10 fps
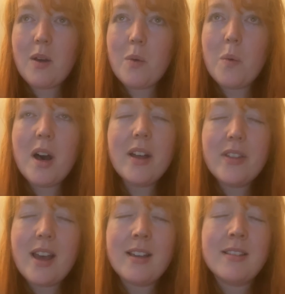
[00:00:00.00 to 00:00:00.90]
while
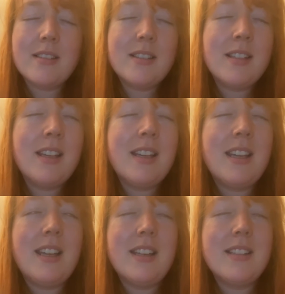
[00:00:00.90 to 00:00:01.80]
that
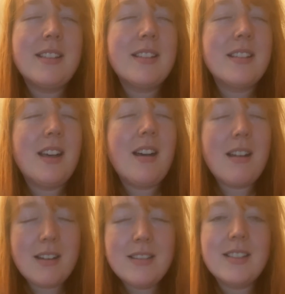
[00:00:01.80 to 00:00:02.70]
is
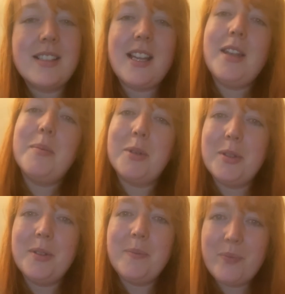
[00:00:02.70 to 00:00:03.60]

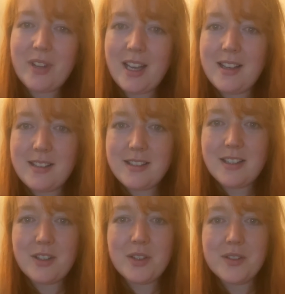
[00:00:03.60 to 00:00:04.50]
understandable as
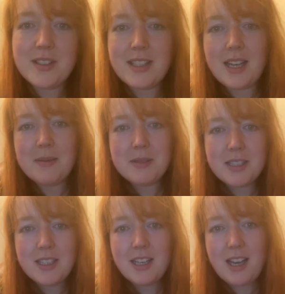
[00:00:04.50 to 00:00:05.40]
a concept
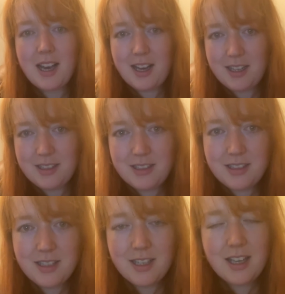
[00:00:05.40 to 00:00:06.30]

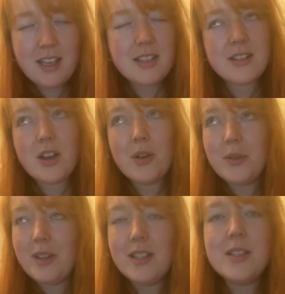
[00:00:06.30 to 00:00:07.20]
and it's
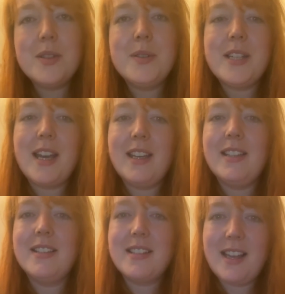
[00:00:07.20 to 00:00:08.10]
only two
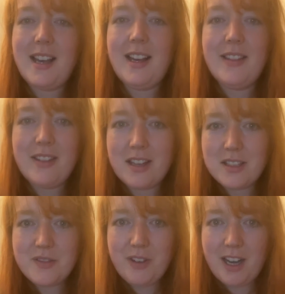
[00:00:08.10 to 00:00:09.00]
days and
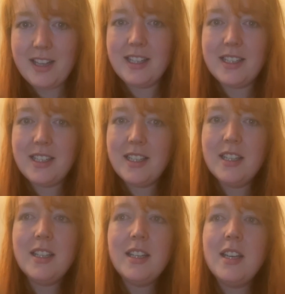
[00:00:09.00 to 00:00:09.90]
that's fine
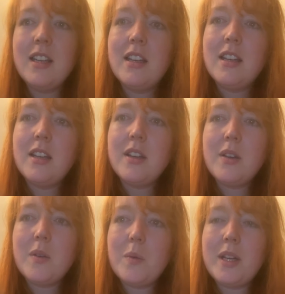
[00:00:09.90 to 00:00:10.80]

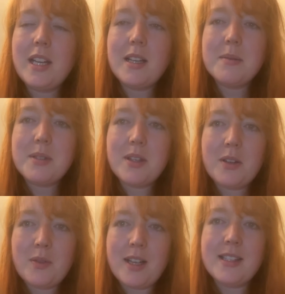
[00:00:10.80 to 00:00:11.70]
when it comes to the
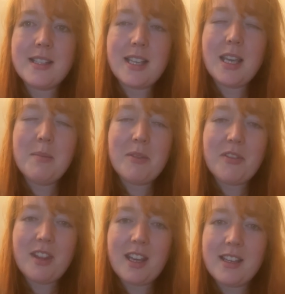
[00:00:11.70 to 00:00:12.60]
grand scheme of
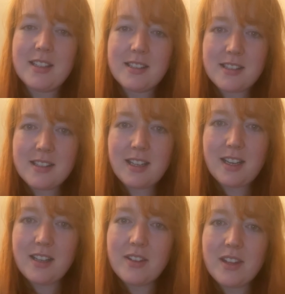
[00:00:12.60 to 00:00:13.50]
things,
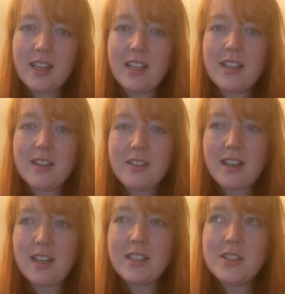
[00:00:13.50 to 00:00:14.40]
I think
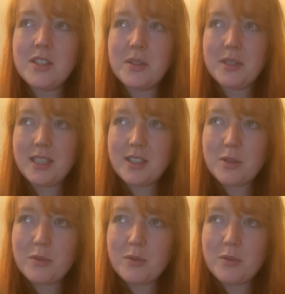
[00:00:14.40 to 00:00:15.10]
that I do need to